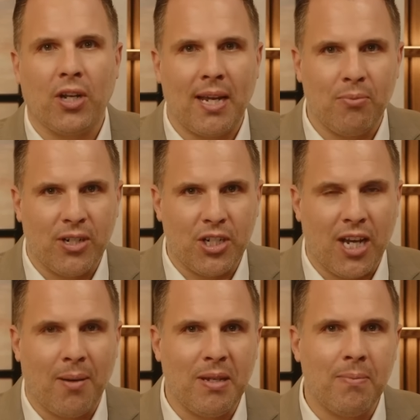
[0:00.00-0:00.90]
on a British
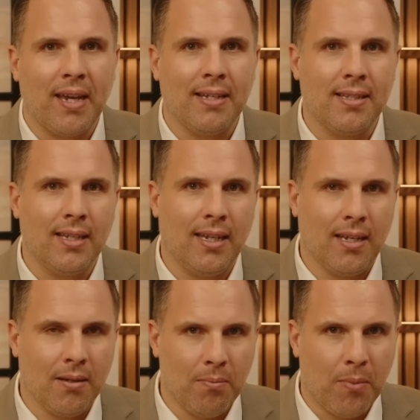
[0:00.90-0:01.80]
Army base
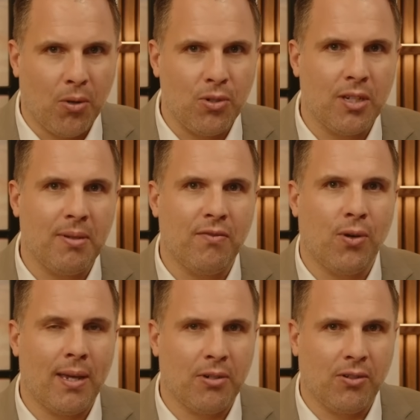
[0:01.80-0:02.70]
in Malta
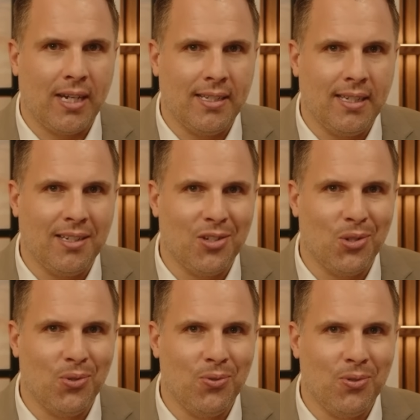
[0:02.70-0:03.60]
before emigrating
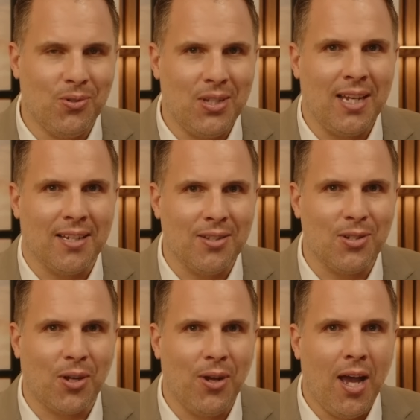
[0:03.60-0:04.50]
to New Zealand.
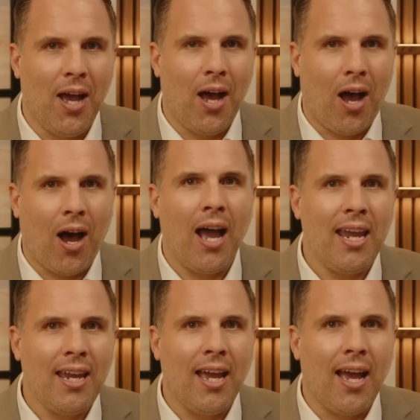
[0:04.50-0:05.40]
So
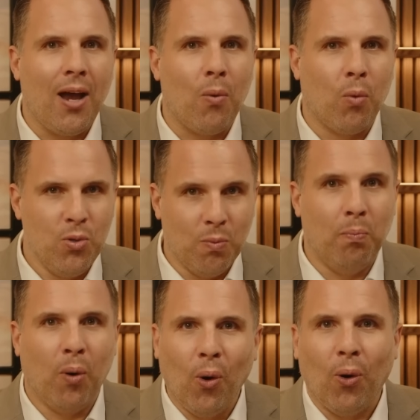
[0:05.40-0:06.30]
I was
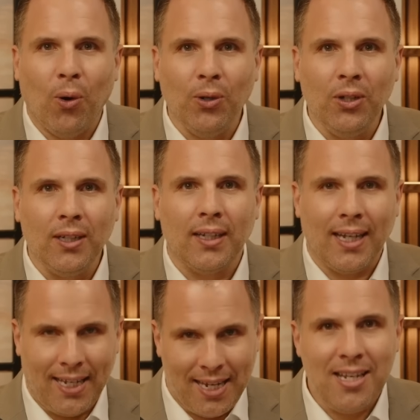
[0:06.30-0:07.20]
born
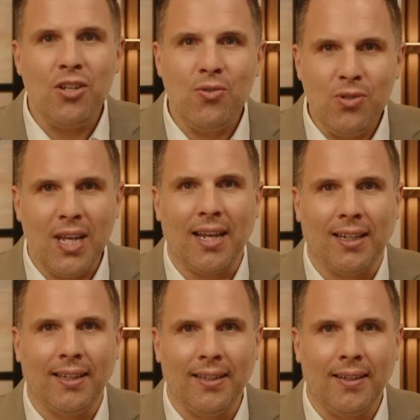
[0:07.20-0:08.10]
in New
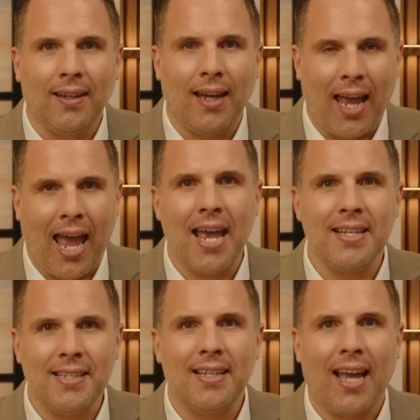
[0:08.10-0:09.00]
Zealand
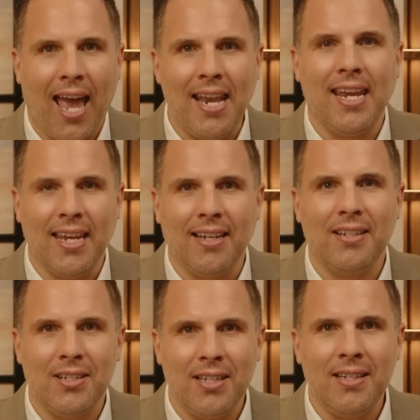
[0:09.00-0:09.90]
as an
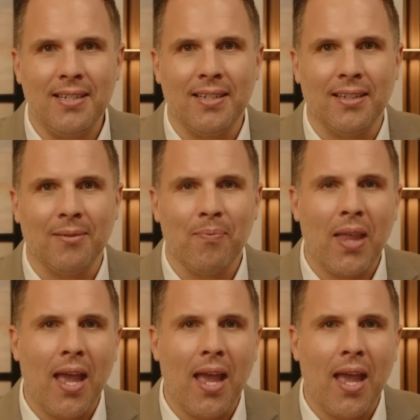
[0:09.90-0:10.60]
English citizen,